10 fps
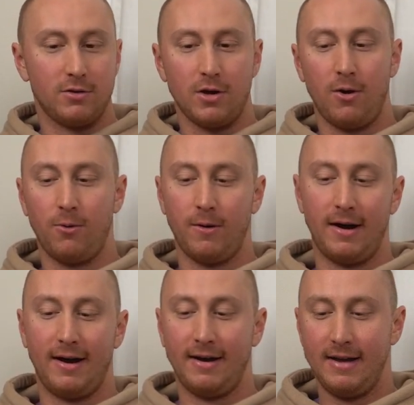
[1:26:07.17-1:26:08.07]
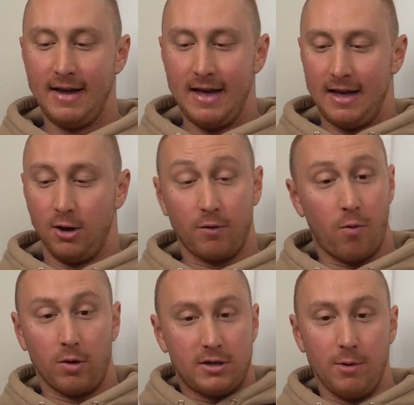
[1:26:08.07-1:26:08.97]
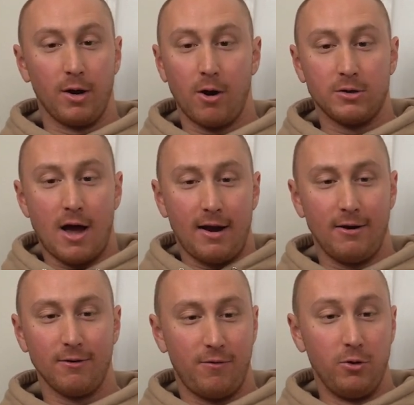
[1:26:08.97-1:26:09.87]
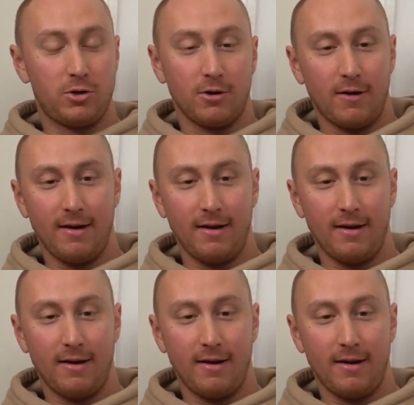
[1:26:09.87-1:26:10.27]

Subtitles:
So looking forward to see what goes on here in the future.